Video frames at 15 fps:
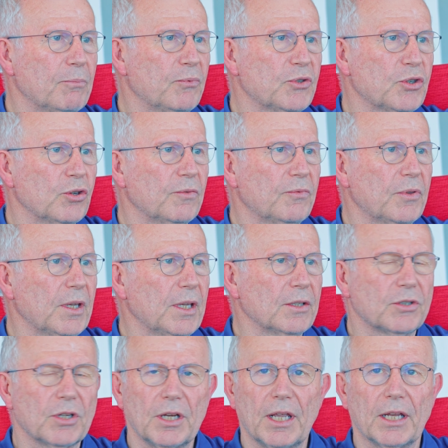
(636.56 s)
surf the
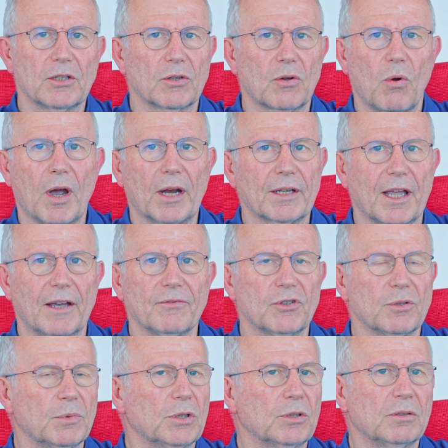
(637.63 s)
internet, quite
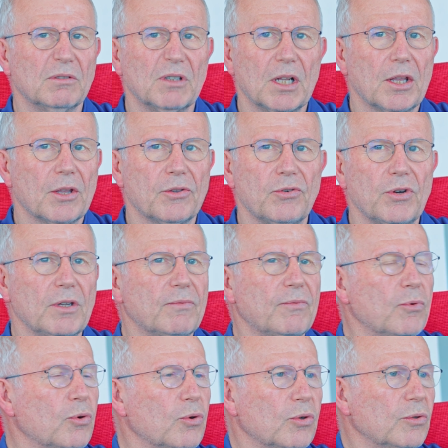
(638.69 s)
comfortable. 3,
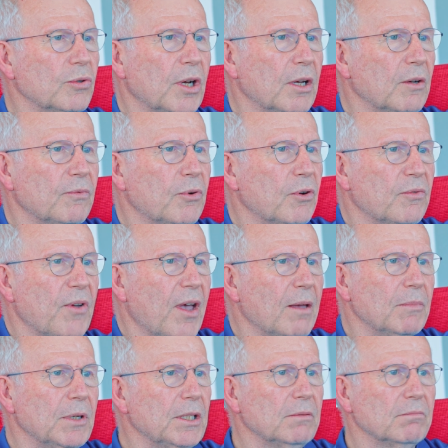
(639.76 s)
4, for a
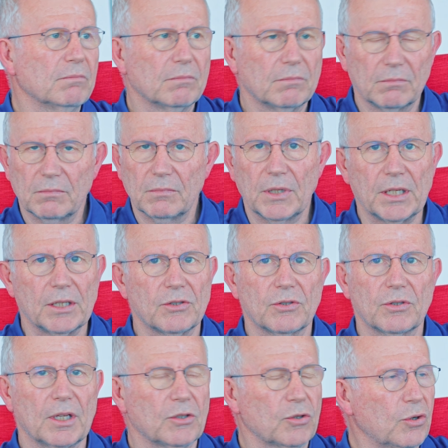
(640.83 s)
family,
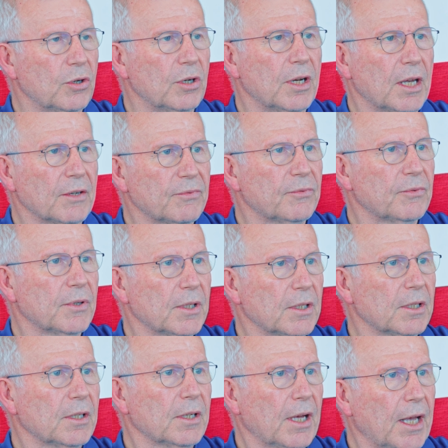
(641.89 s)
it's good enough
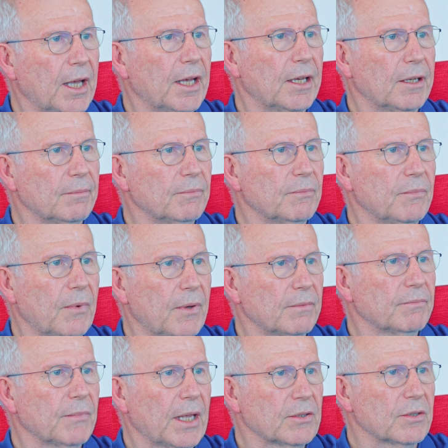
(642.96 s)

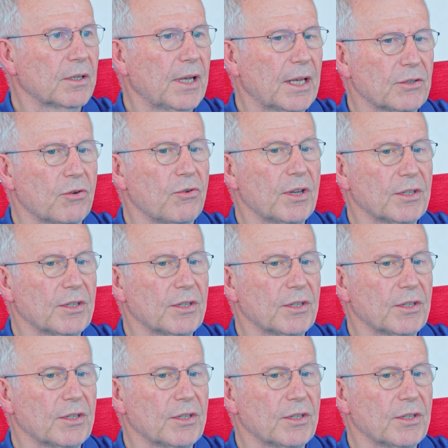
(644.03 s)
as a